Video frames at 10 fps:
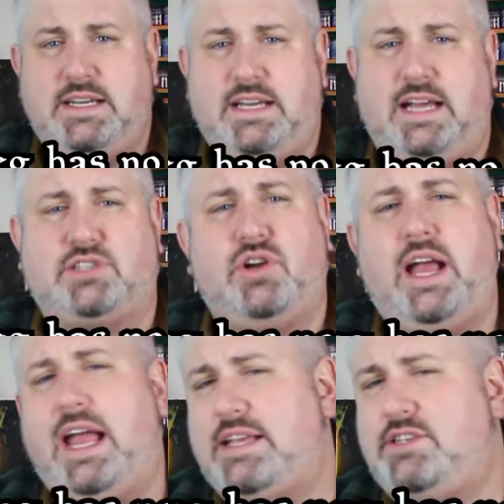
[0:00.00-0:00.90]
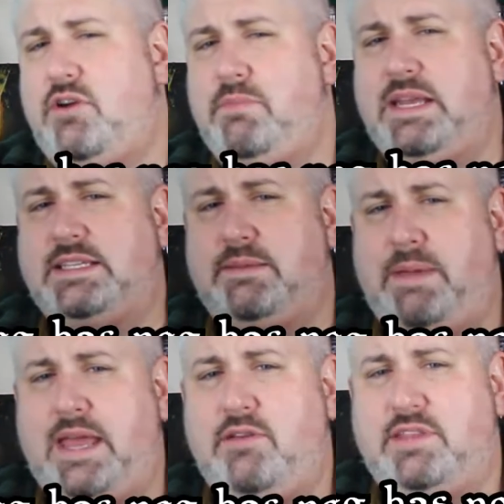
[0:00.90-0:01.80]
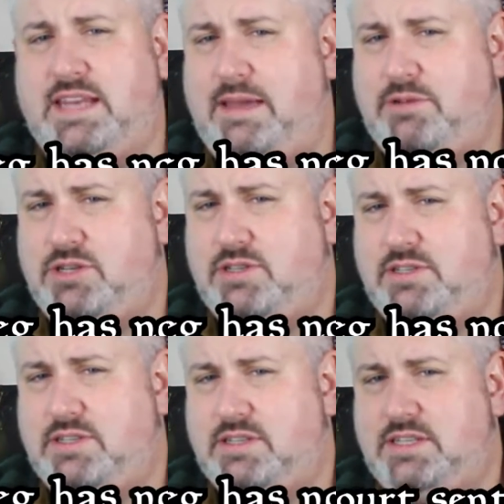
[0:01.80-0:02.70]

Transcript: As Kreg has no means to pay you the damages,